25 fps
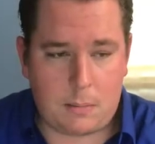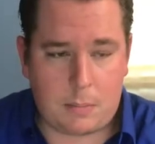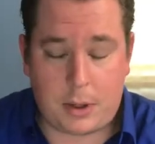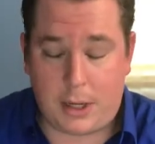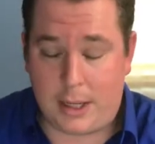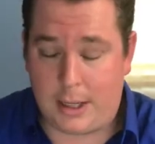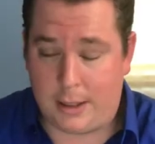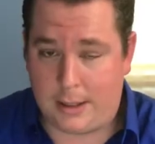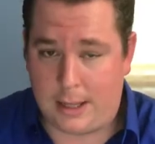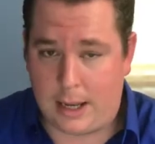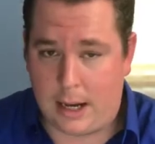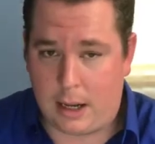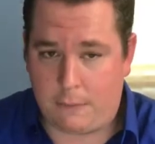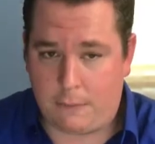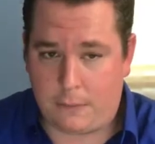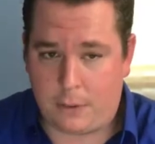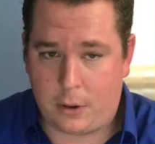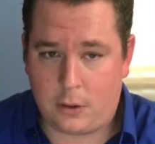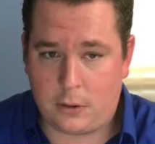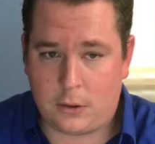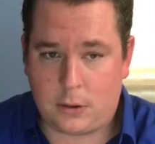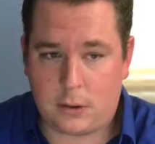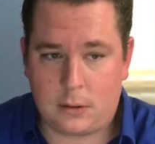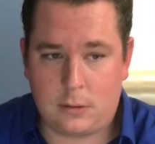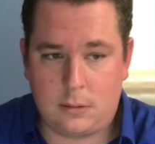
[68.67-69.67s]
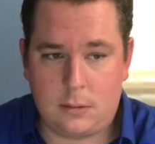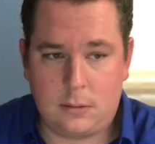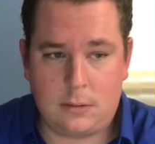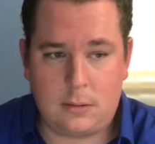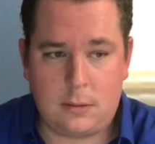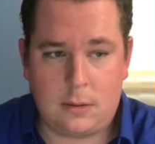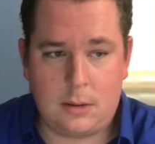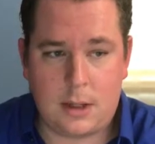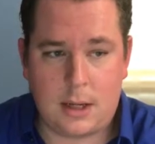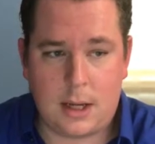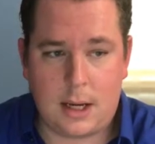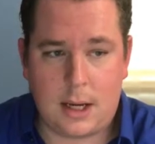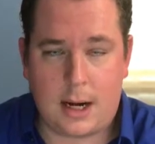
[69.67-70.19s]
But he said it first,
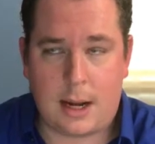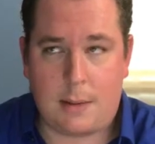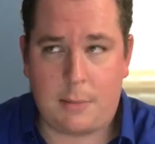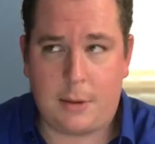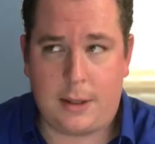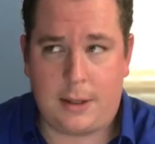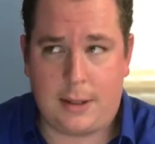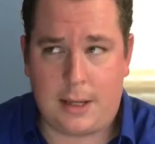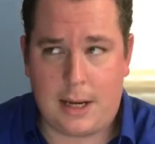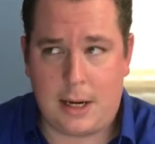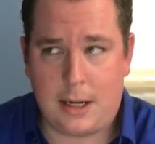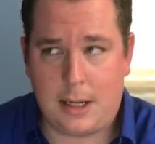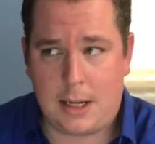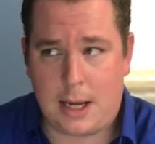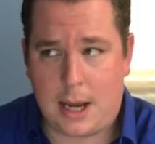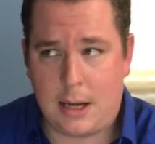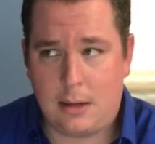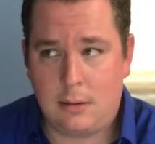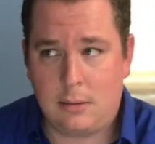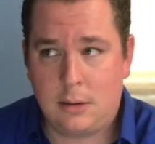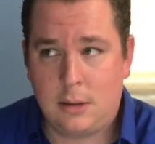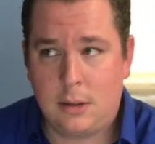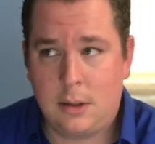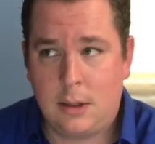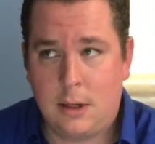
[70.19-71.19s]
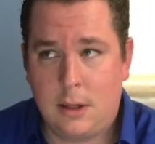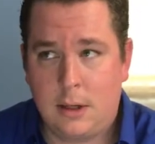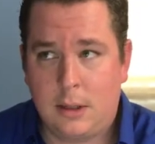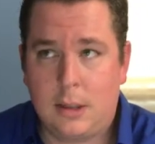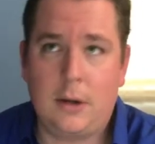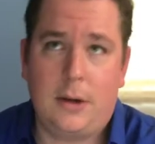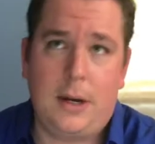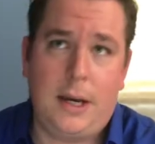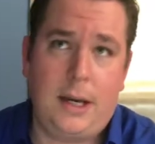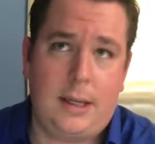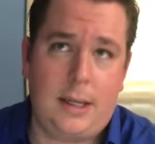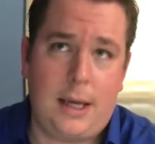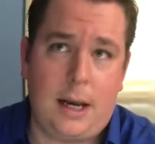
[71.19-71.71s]
and I'm going to say it again.
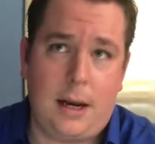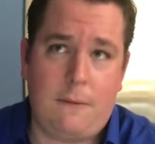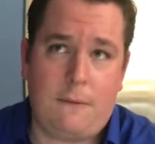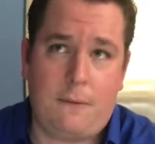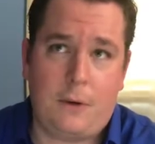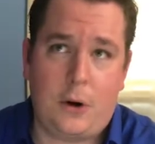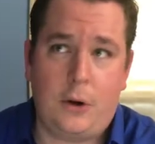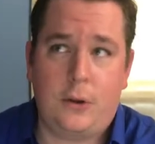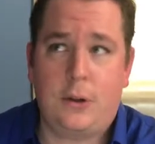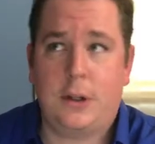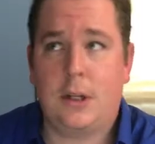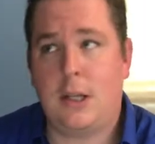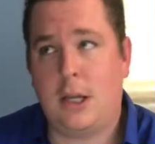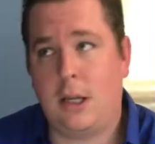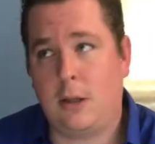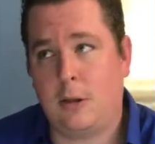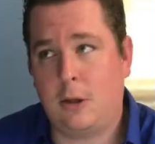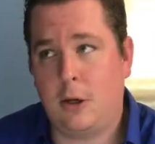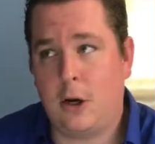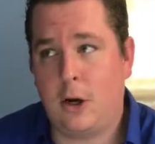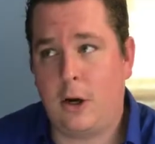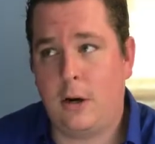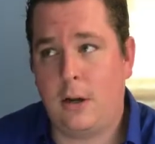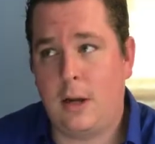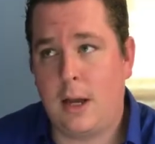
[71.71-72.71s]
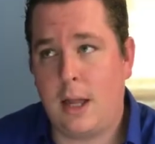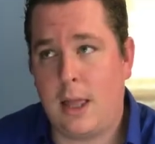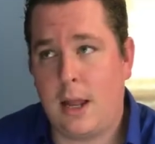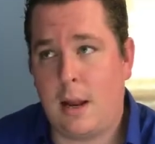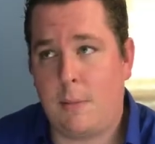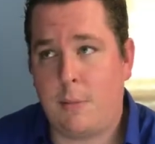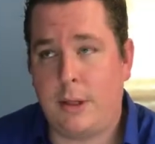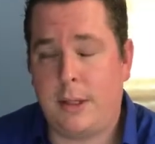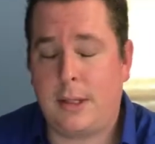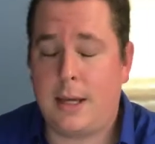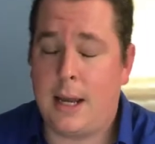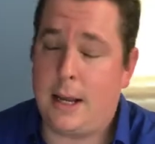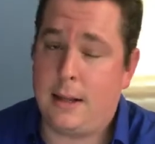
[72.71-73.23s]
So he said it first and then third, and
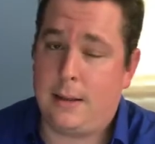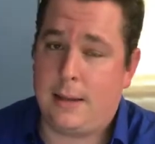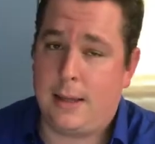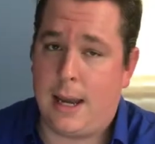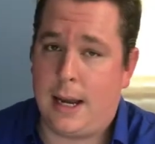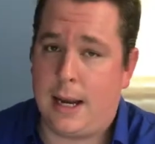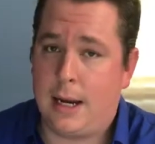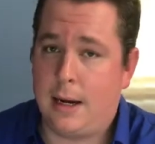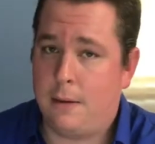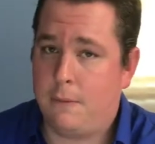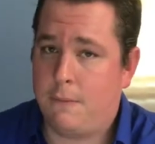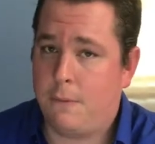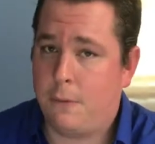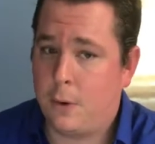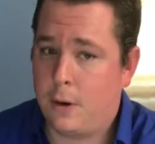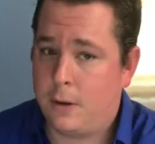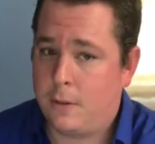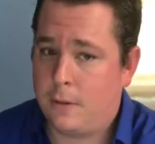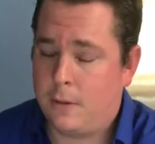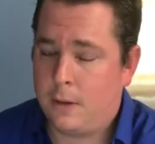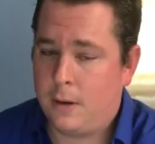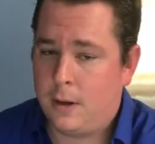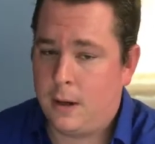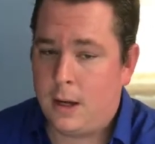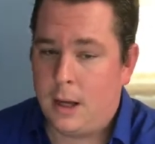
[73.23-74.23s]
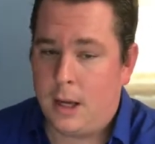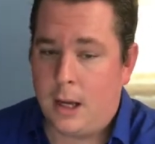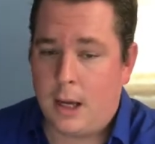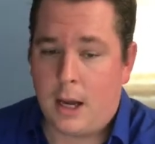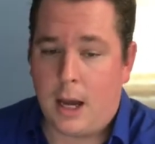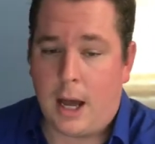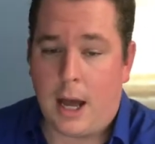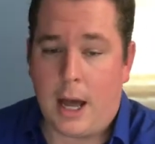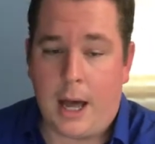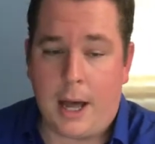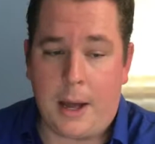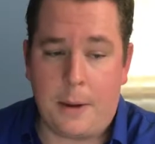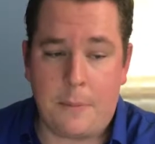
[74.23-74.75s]
I'm going to say it second and fourth.
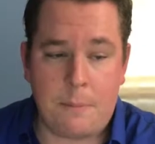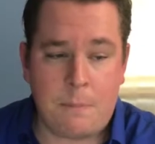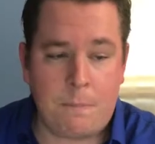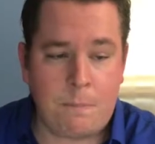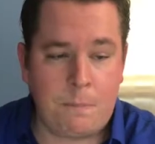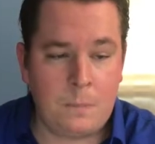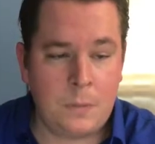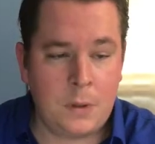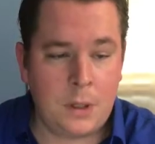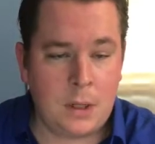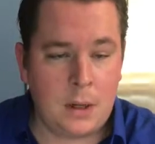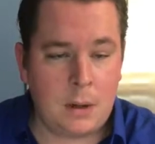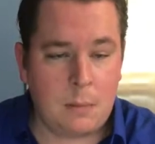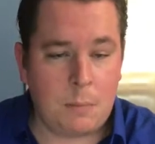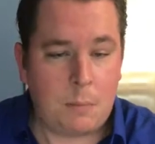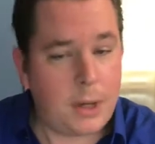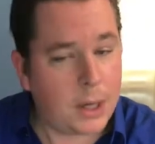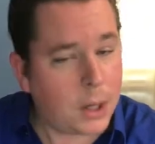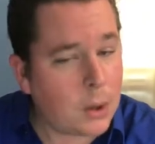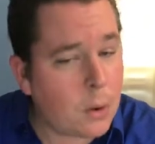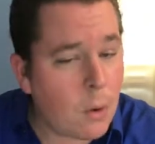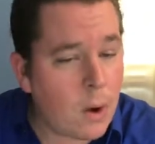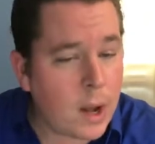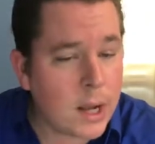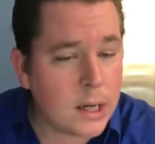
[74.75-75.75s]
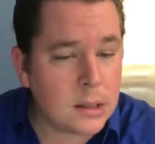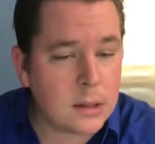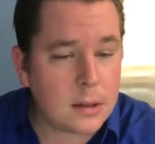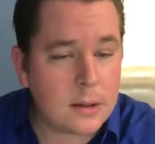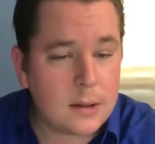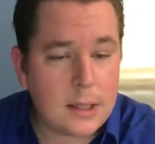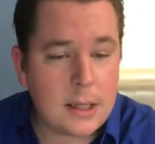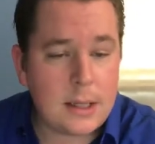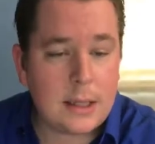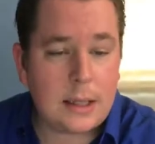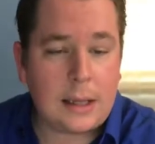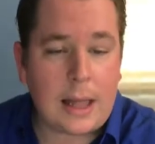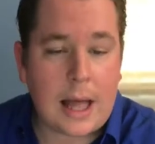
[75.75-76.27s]
Um, Bitcoin
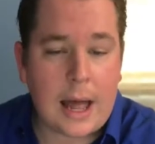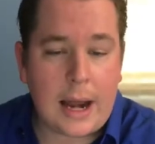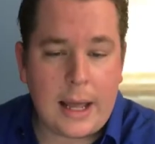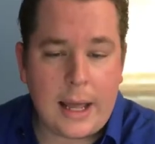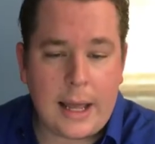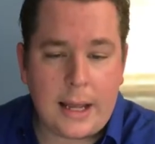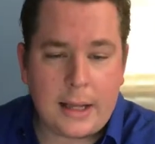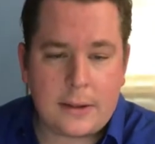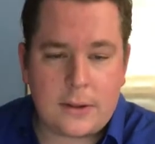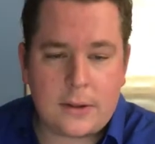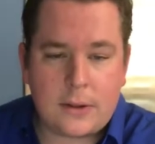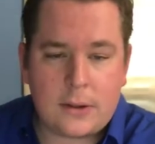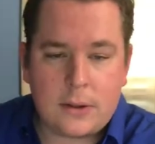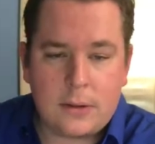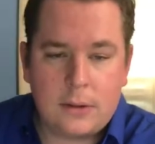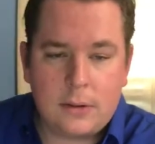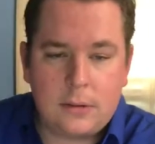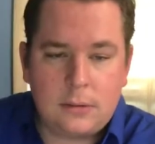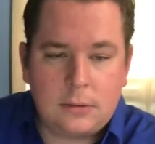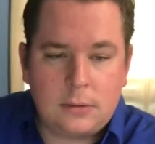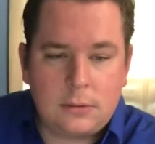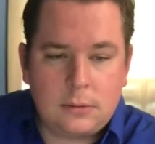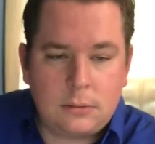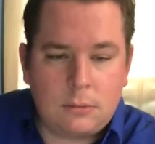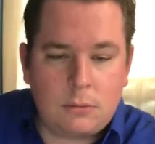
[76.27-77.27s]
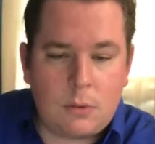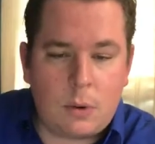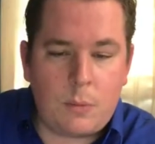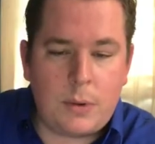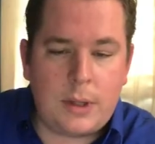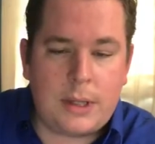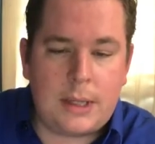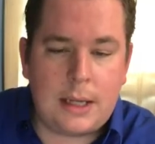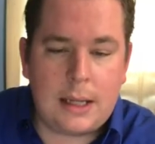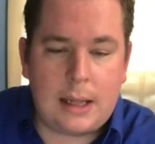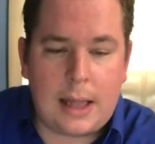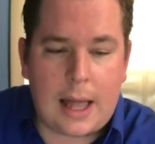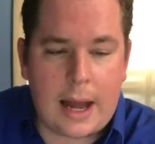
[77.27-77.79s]
sees a lot of hits when
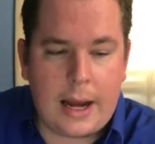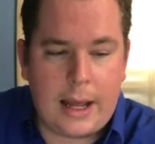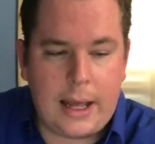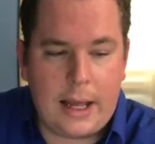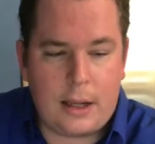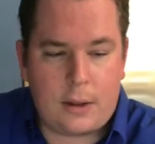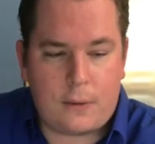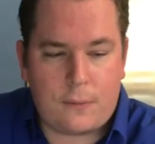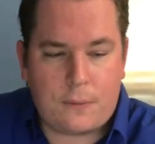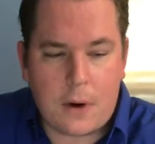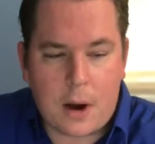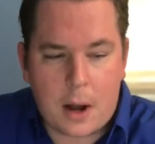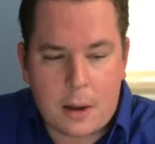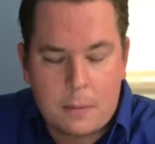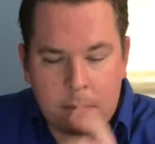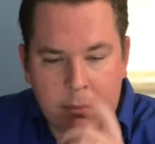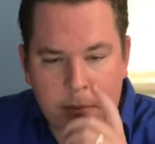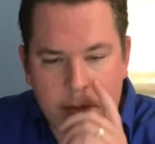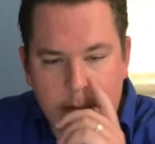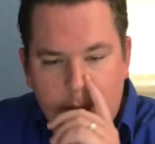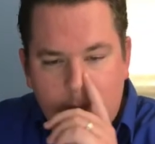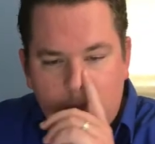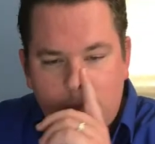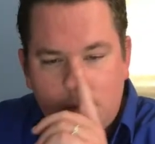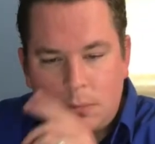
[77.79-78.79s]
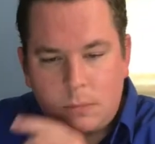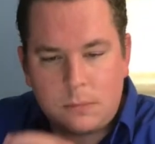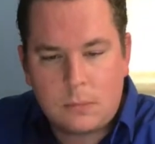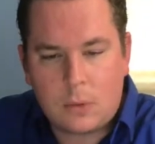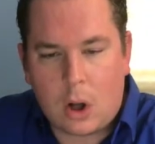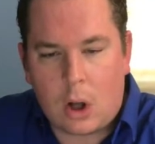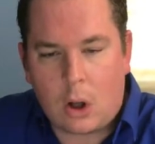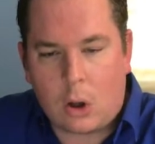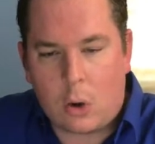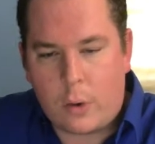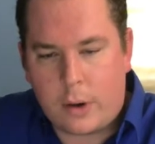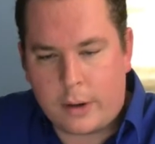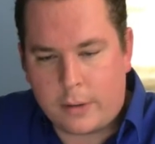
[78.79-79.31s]
we see a lot of hits from
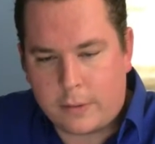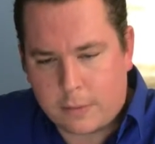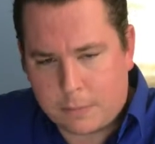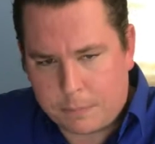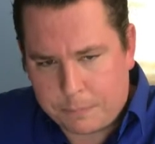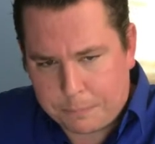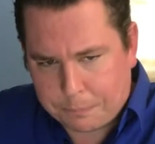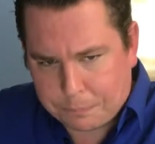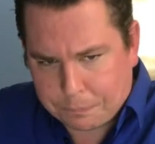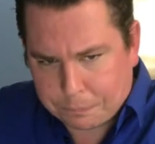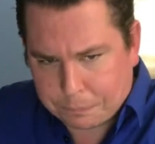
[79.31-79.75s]
altcoins.